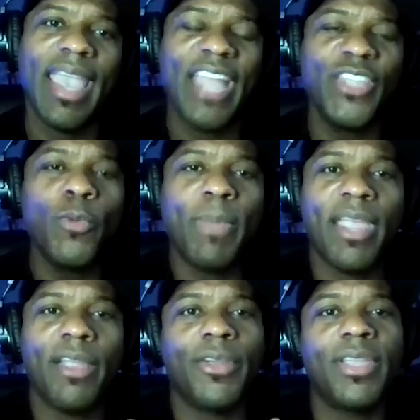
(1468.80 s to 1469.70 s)
and you
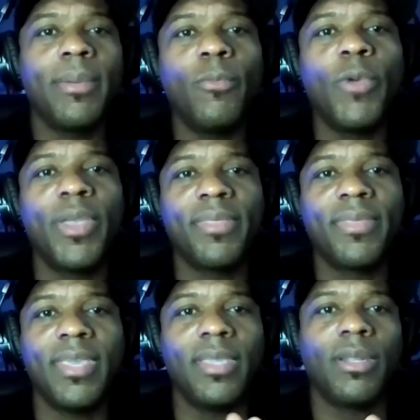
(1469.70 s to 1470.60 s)
pair him with
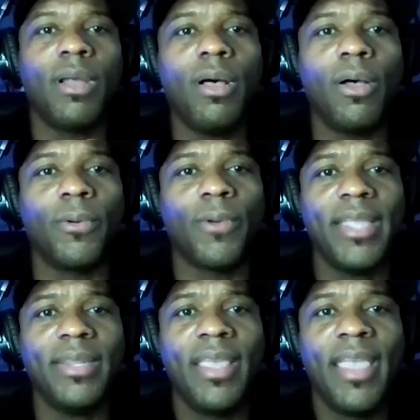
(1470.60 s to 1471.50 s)
Keegan Hall,
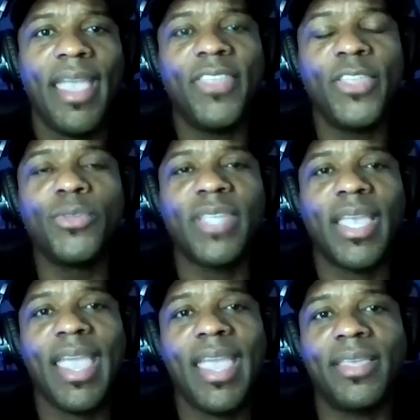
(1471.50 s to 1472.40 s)
right? And then you say,
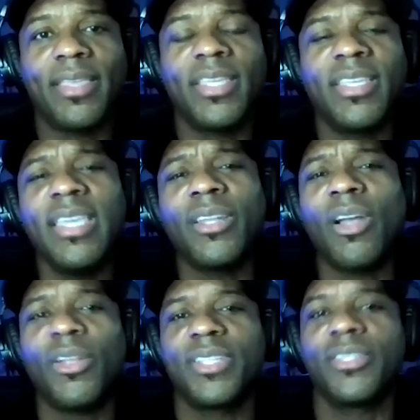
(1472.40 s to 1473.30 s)
hey, and then Keegan
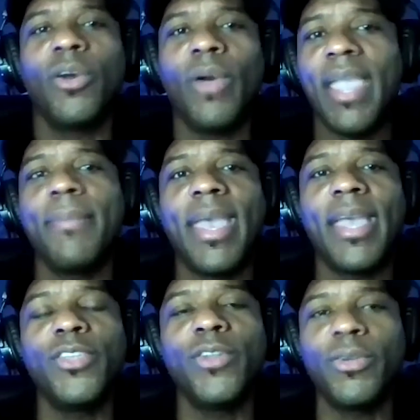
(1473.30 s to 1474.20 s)
Hall doesn't go, hey,
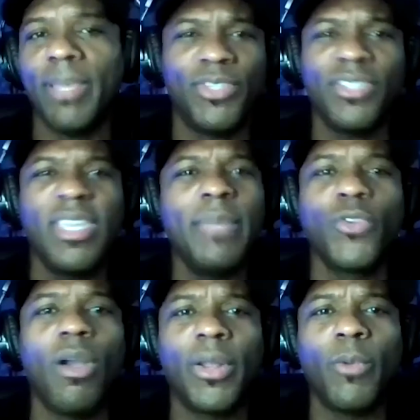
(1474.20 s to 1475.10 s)
man, yep, just keep
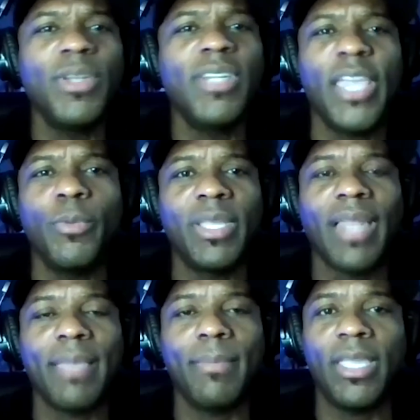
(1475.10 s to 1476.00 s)
drawing. And one day you'll be
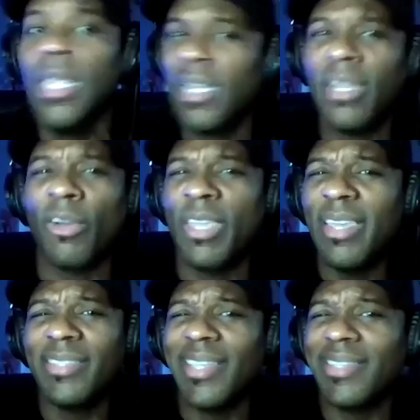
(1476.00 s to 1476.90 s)
like me. No,
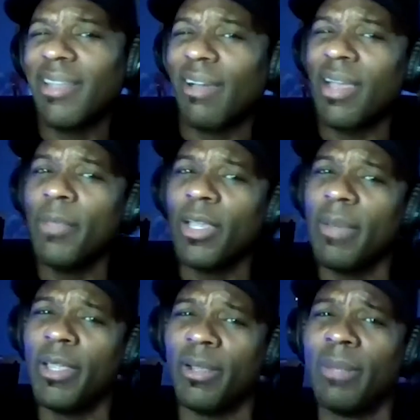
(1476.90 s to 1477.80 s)
Keegan says, no,
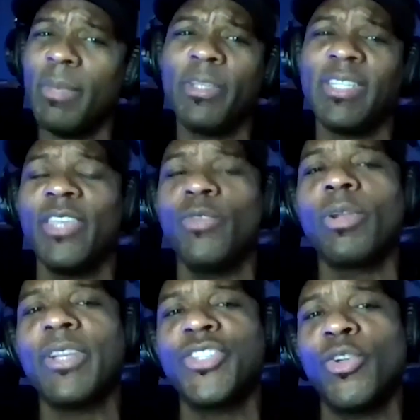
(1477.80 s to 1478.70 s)
come here. Let me take you
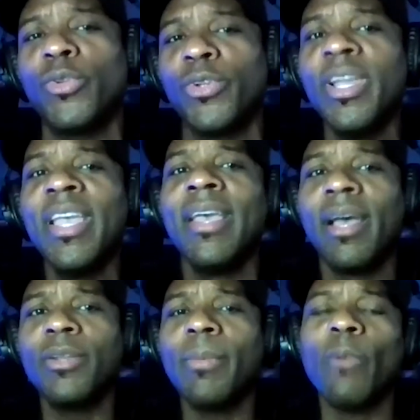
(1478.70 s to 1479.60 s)
under my shoulder,
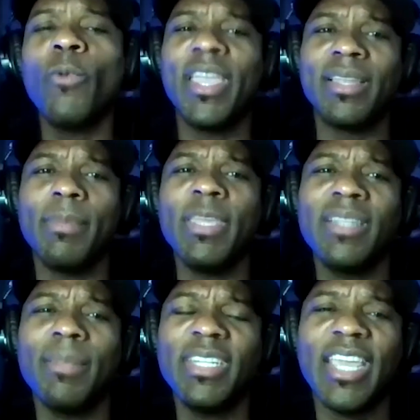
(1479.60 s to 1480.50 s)
under my wing. And let
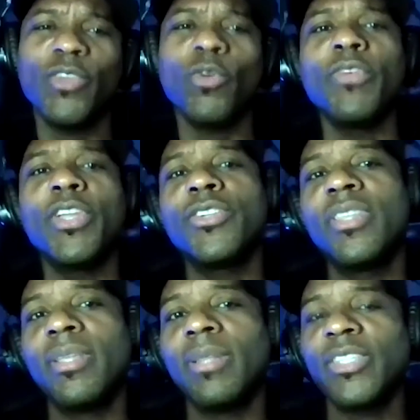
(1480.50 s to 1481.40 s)
me take you over here
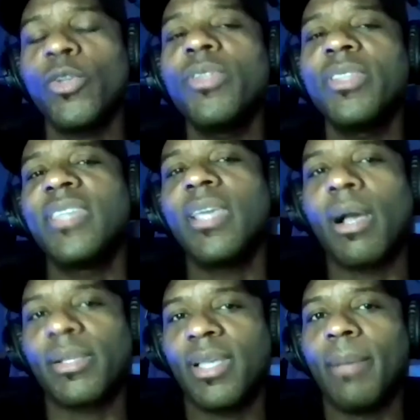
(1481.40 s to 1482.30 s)
let's go to the
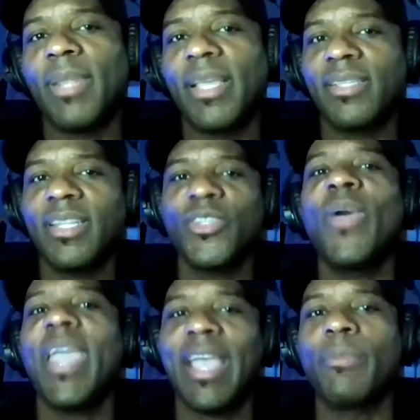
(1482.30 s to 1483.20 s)
Seahawks complex and let's go
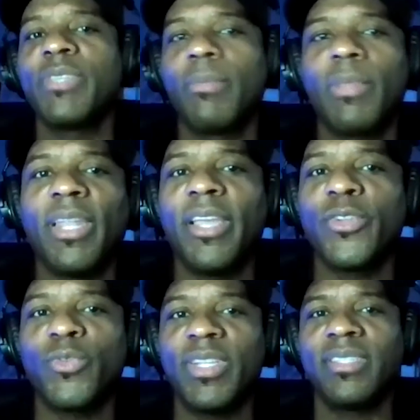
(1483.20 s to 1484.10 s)
hang out with some of the
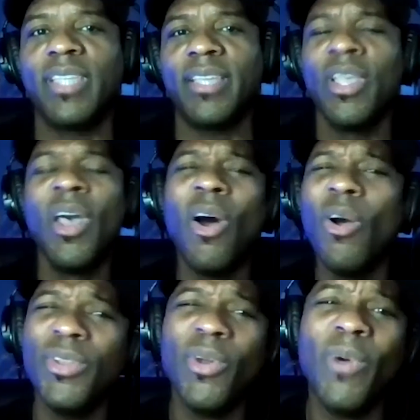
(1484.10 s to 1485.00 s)
players one of these days.
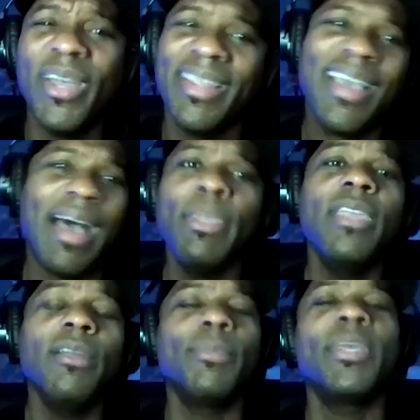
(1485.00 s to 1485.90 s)
Oh, you know what? I'm
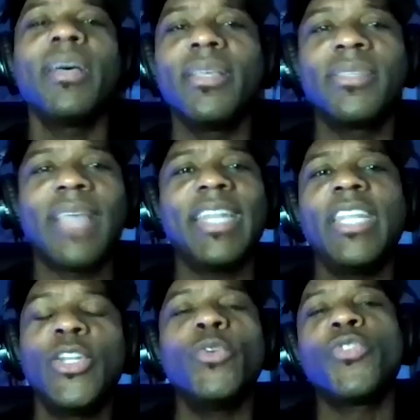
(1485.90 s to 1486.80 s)
here because I
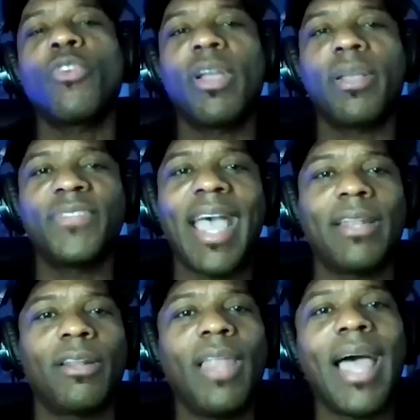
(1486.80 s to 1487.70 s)
need to do a drawing of
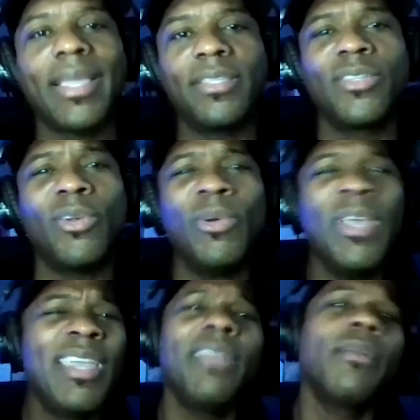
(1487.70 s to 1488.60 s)
Tyler Lockett. So
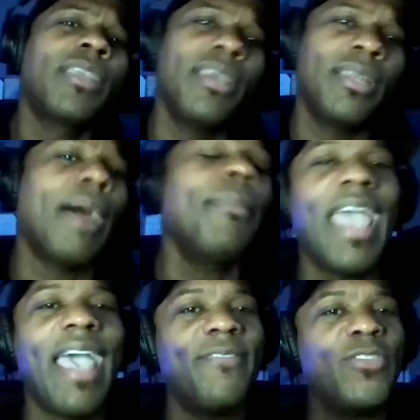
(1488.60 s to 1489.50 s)
here, kid, I'm going
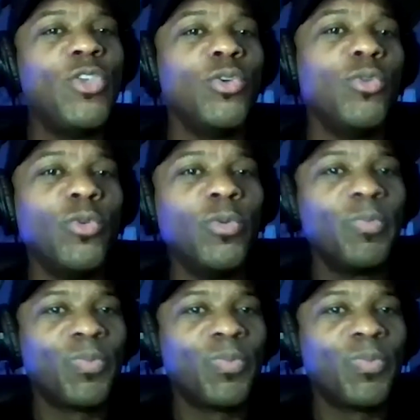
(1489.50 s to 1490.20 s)
to have you